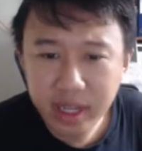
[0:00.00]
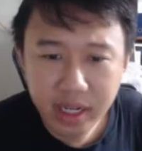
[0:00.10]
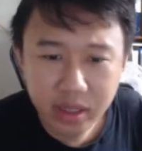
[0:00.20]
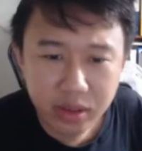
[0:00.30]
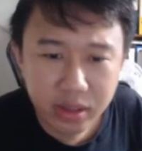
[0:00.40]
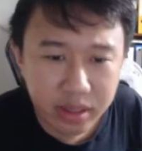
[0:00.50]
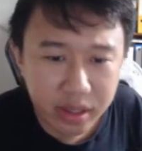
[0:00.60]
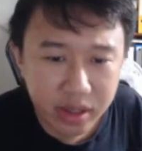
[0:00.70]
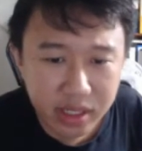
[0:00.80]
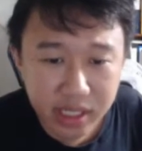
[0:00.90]
that good
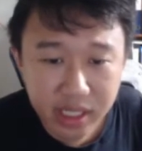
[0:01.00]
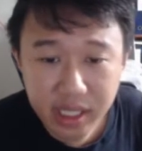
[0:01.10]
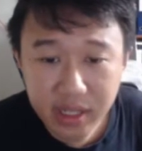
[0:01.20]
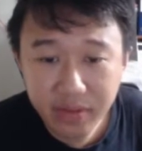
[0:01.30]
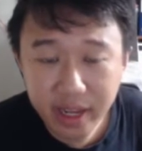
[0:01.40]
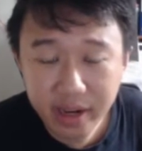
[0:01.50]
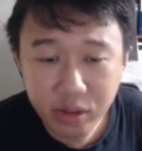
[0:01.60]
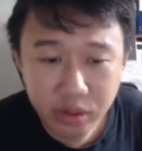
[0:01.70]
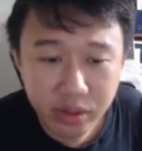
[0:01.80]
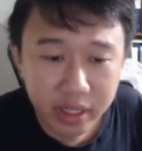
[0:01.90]
because it's a deflag
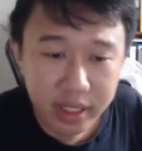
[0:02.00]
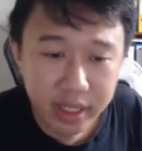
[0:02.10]
rune.